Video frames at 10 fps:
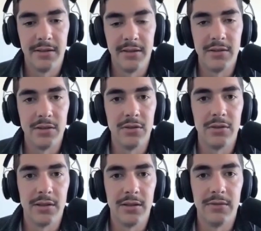things that look
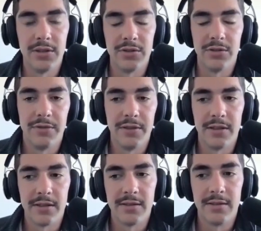like conventional
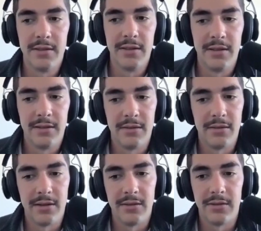fintechs
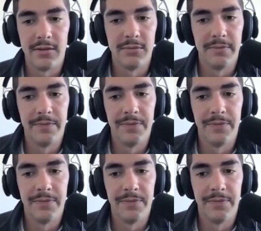that are